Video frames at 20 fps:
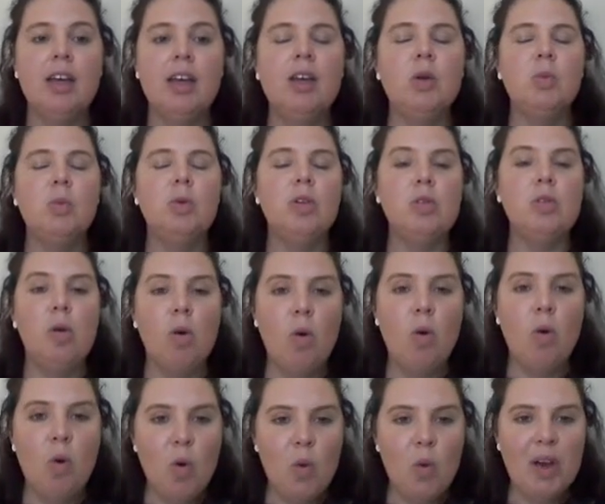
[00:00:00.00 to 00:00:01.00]
it will
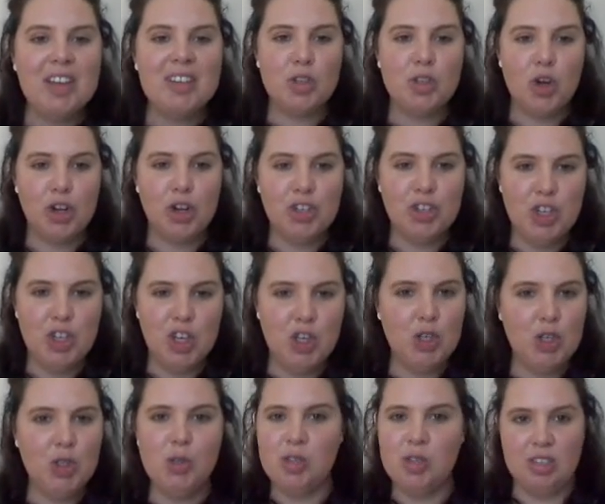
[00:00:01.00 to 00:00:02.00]
always
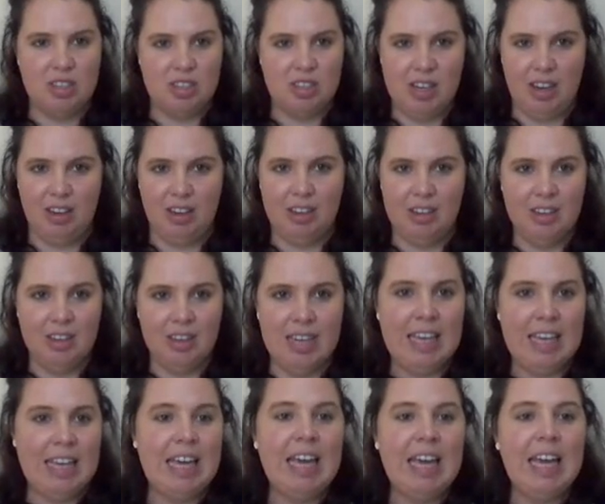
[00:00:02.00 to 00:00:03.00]
continue to sing.
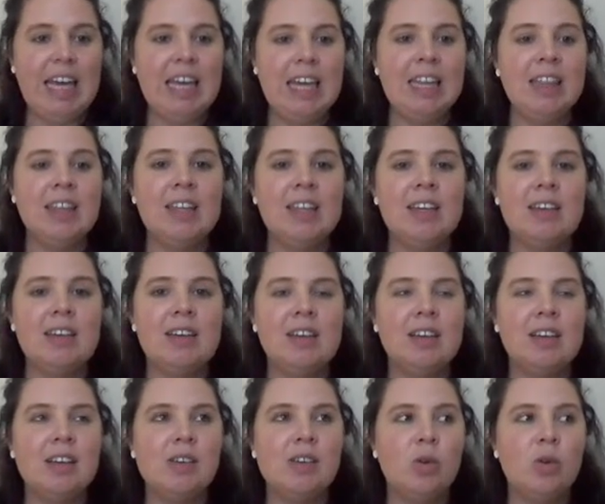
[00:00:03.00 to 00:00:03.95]
In the